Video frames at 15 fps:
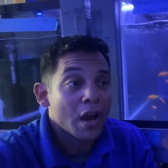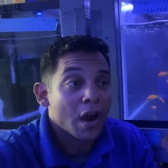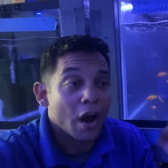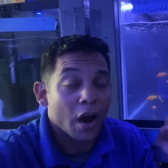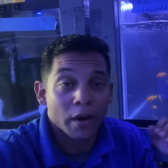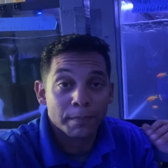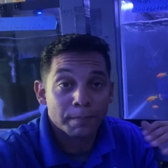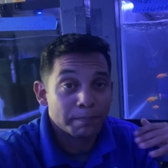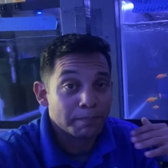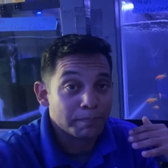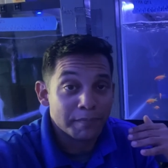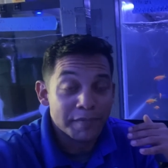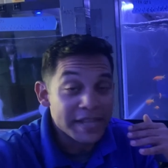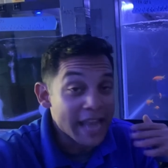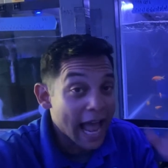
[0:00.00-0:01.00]
are
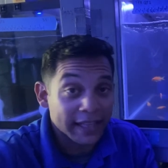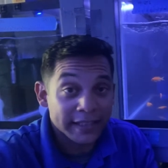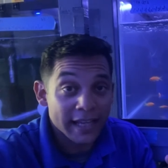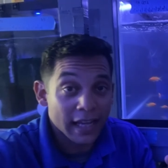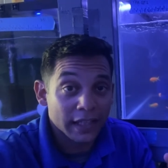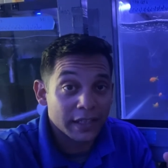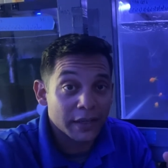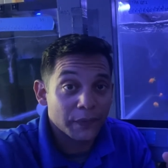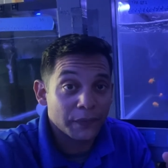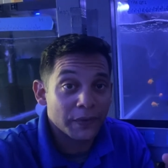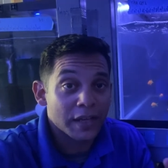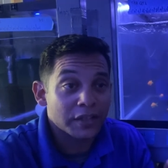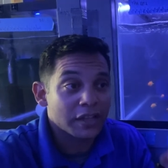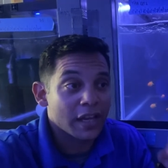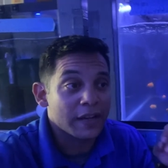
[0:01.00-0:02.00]
not delicate
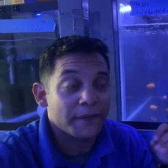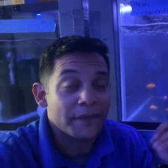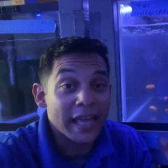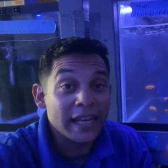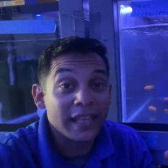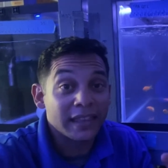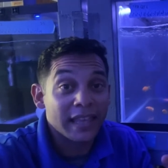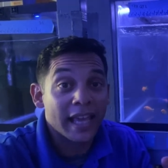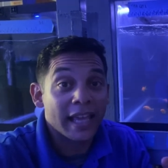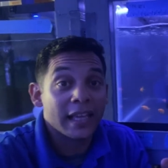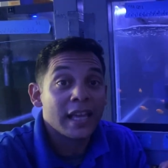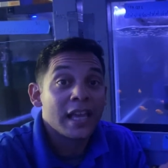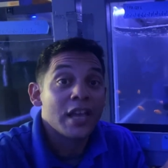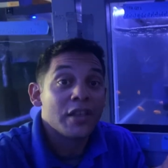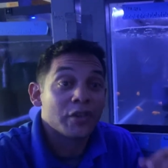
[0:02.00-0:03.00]
fish, and if
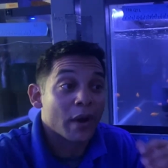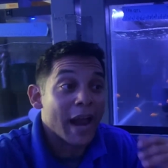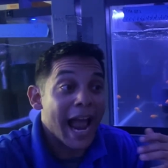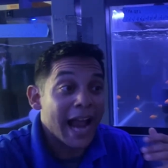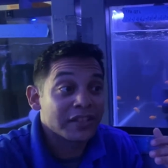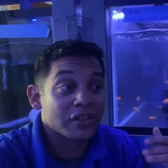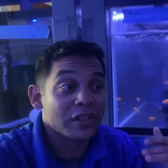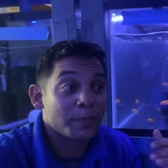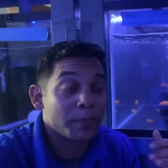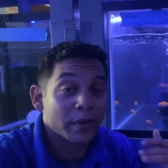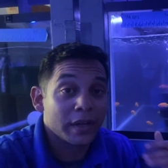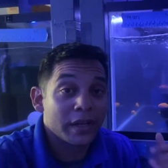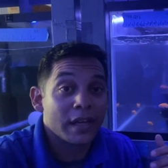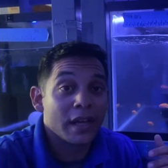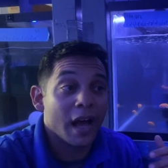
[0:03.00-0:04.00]
anything, they're actually
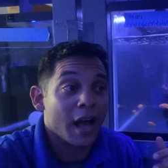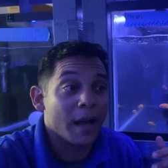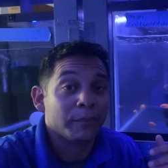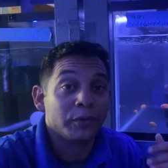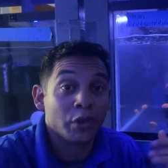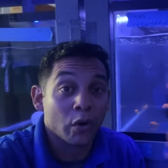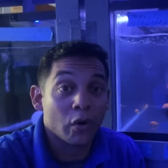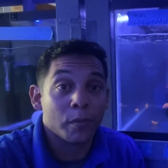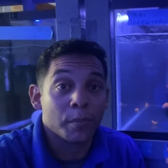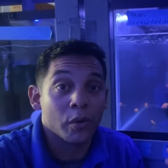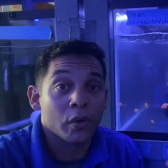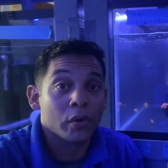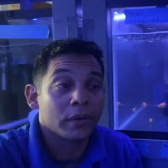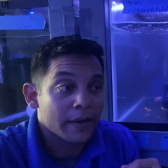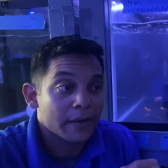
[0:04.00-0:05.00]
pretty um,
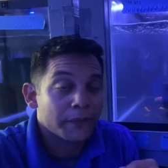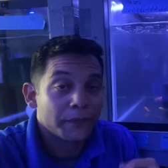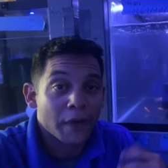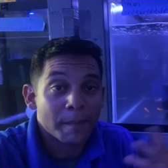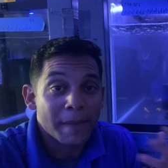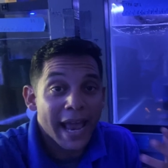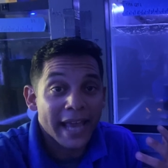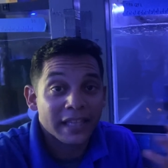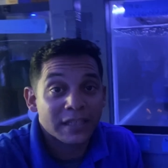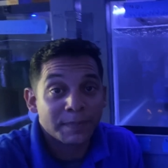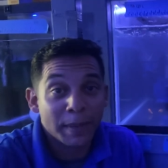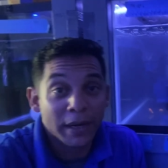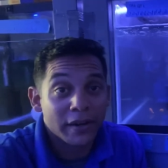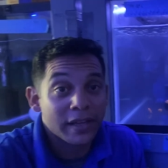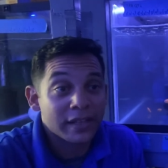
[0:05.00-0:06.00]
durable. From my
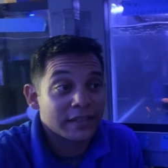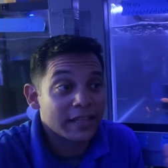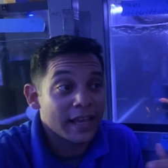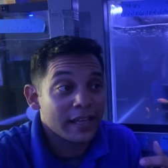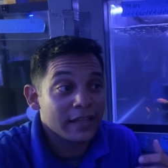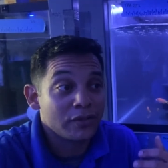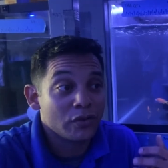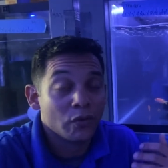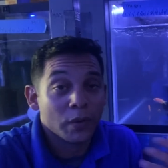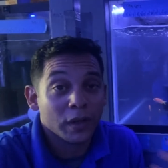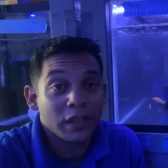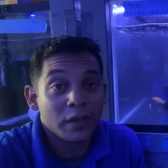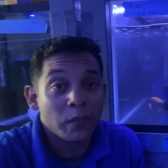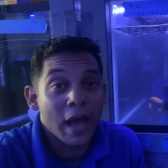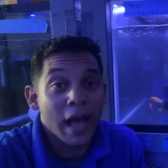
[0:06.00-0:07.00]
experience, they do
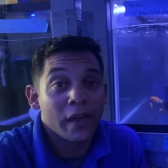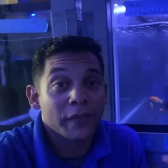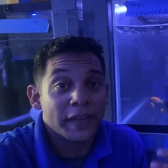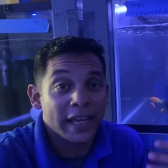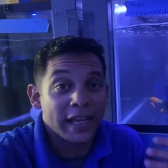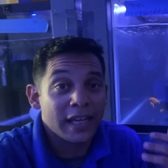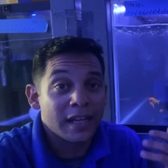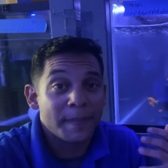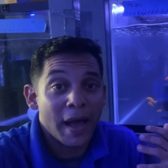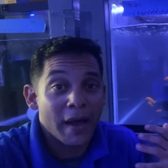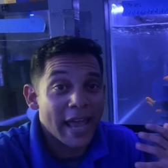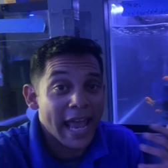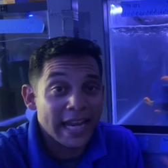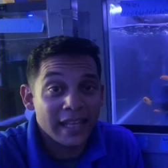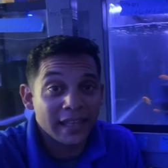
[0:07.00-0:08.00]
really well. They eat
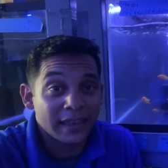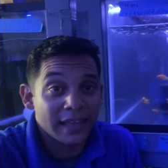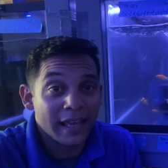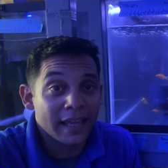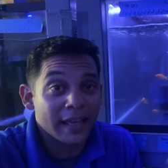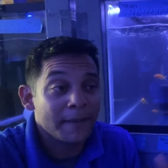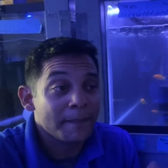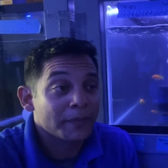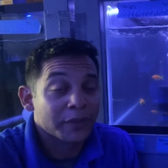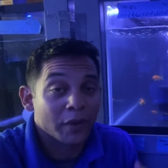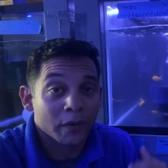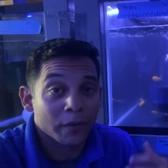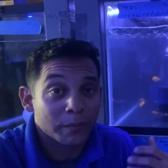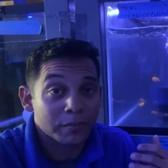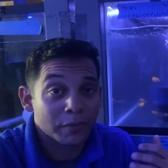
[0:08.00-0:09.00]
about anything.
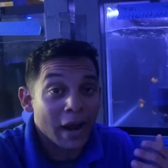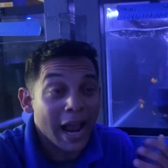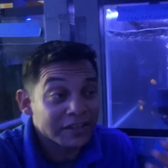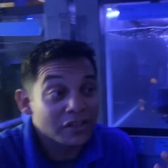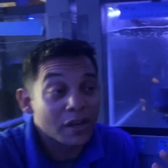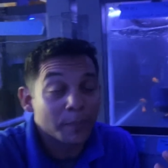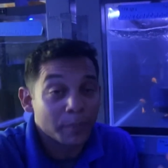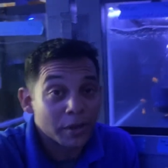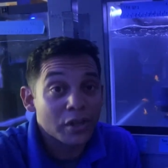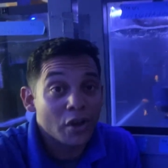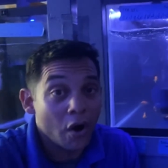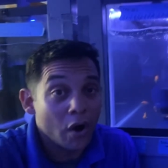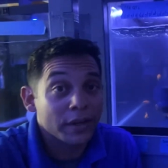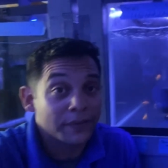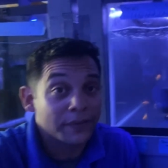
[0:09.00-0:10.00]
They're, they're actually a pretty hardy